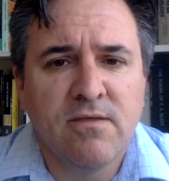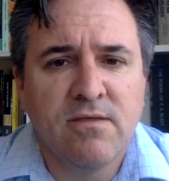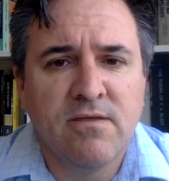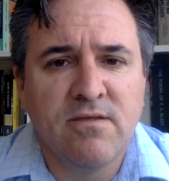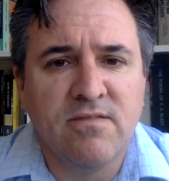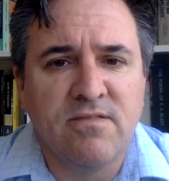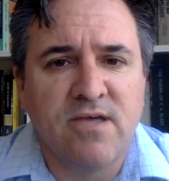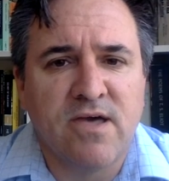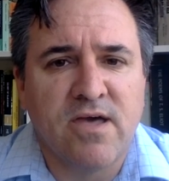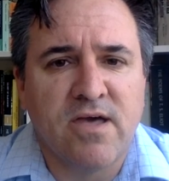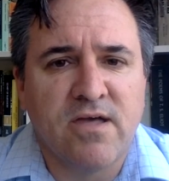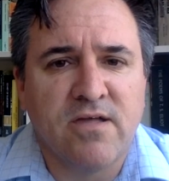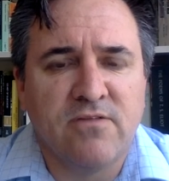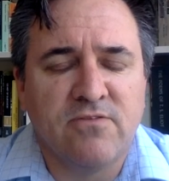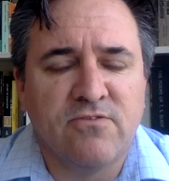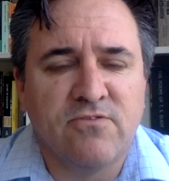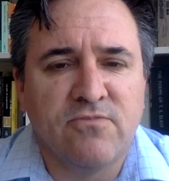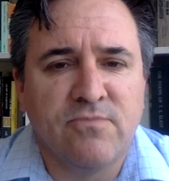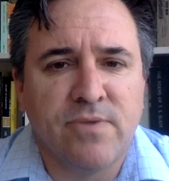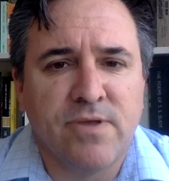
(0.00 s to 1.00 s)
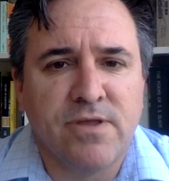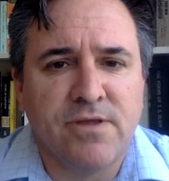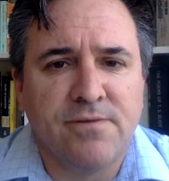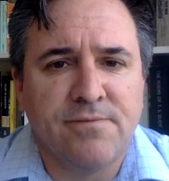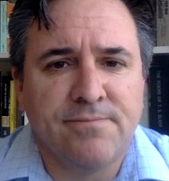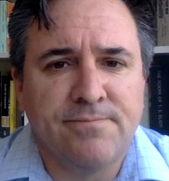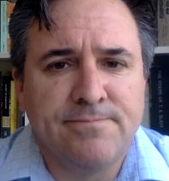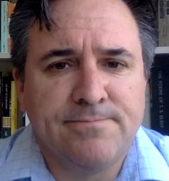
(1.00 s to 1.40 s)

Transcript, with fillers: in the hands of men.